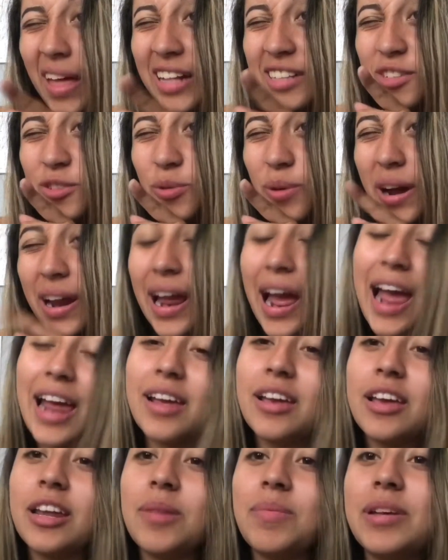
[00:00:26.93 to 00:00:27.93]
That's why
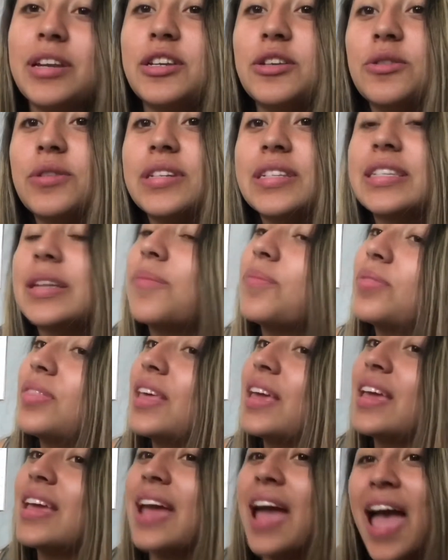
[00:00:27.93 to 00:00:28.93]
I'm gonna be doing
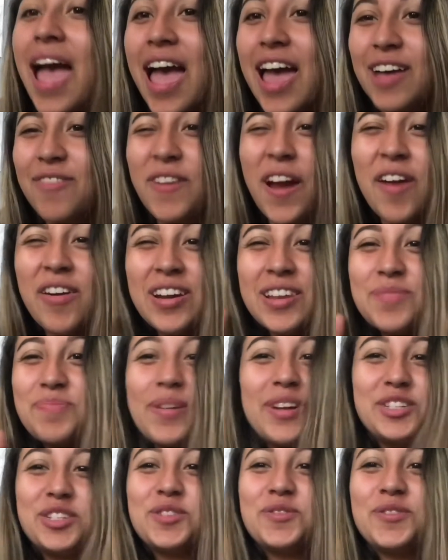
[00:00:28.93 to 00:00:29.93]
something very
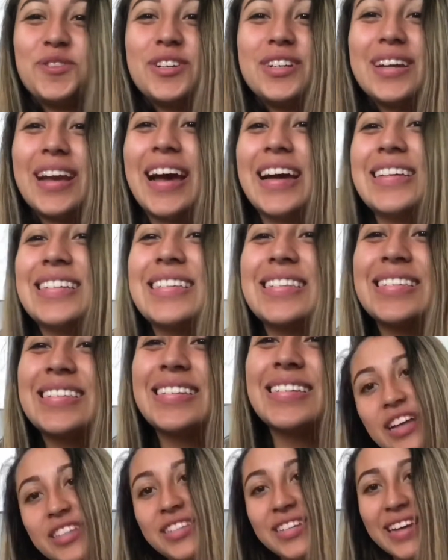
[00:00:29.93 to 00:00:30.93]
special for you
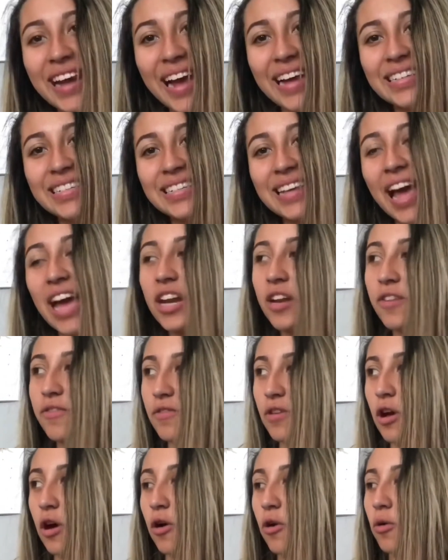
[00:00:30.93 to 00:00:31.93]
guys. As you guys kind
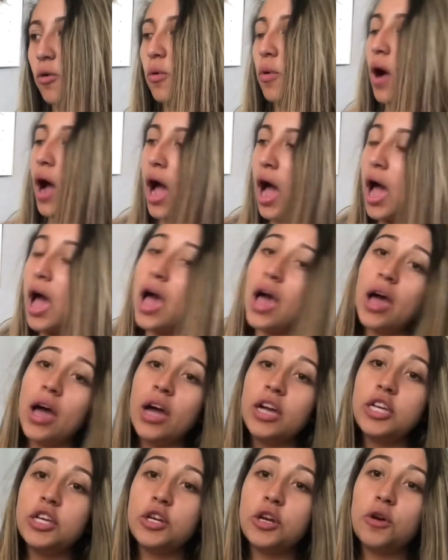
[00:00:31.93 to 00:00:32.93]
of know,
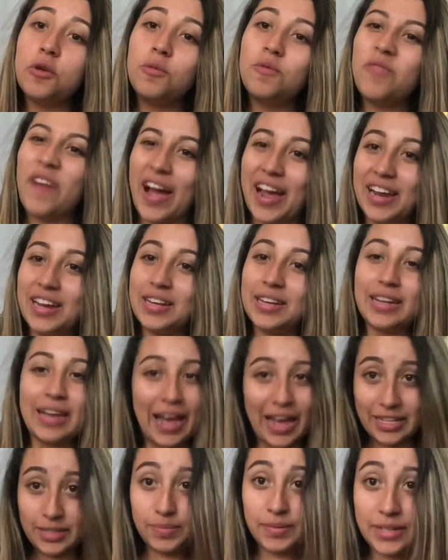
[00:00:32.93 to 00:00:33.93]
you know, Vine
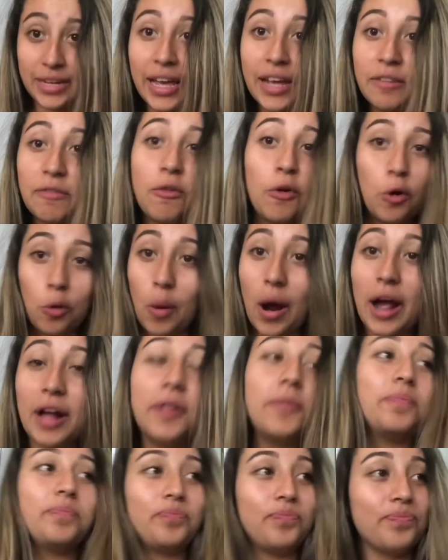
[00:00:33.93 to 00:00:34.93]
has been dead for a
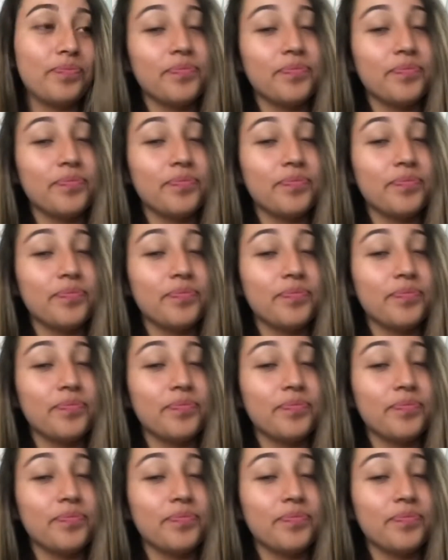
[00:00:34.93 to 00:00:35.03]
while.